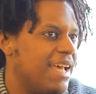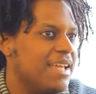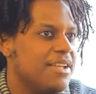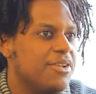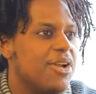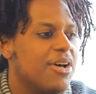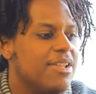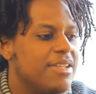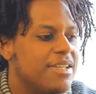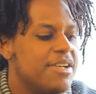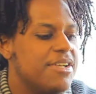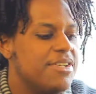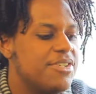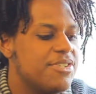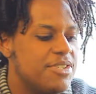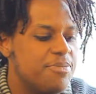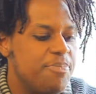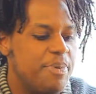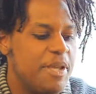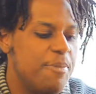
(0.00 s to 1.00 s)
that. You know,
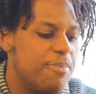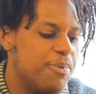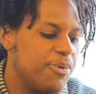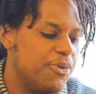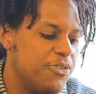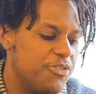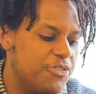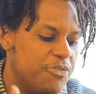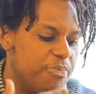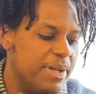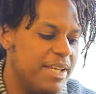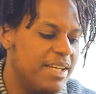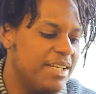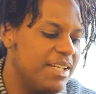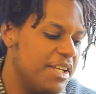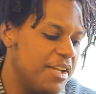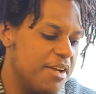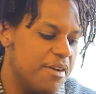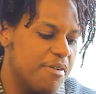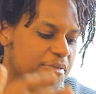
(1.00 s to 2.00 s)
here's people who've
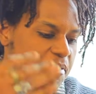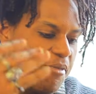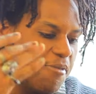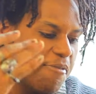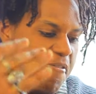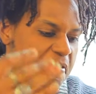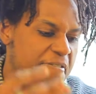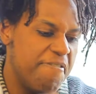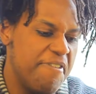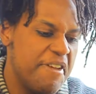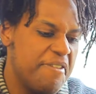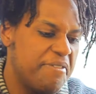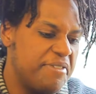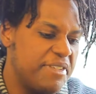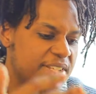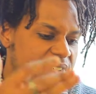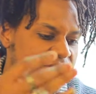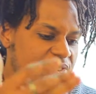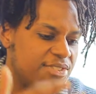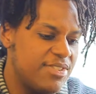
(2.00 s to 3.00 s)
been here for
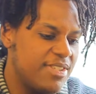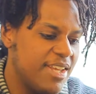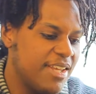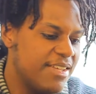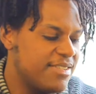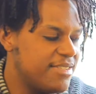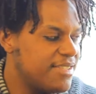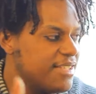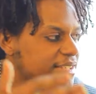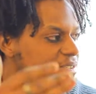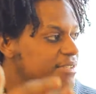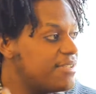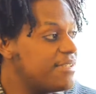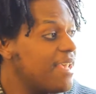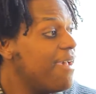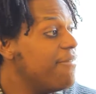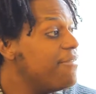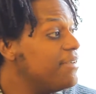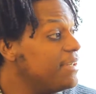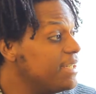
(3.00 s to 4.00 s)
fifty, sixty,
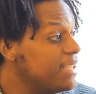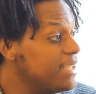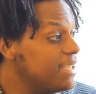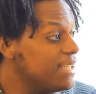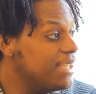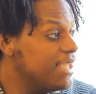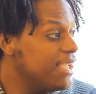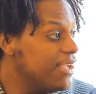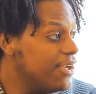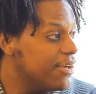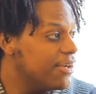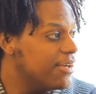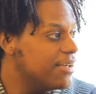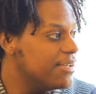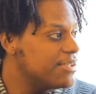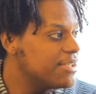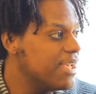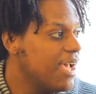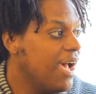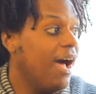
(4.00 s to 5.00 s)
seventy
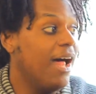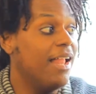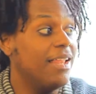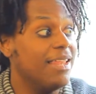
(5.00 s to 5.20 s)
years mm-hmm.